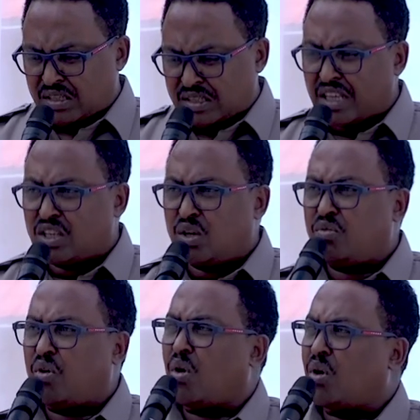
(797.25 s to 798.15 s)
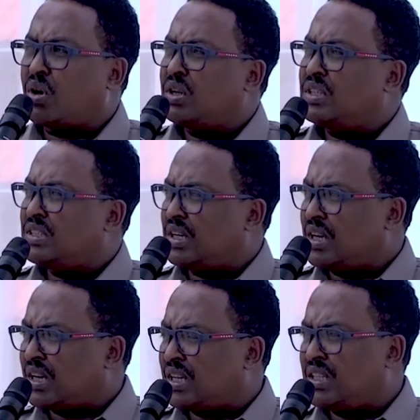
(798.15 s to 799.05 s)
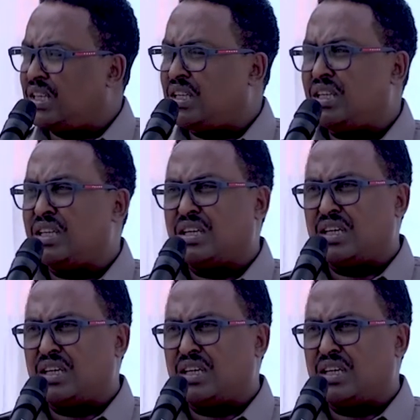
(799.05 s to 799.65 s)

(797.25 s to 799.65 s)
Thank you for generating,